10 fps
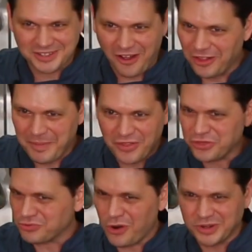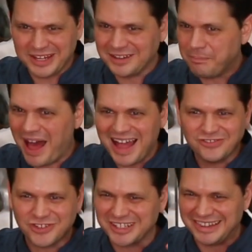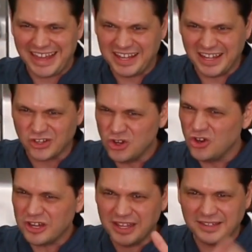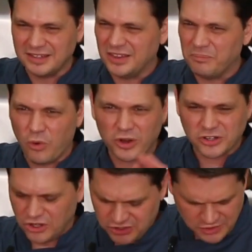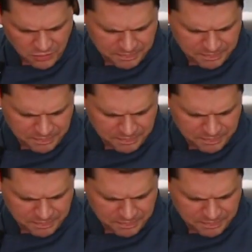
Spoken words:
it's all about throwing it in a pot and just letting it cook. And the more it cooks, the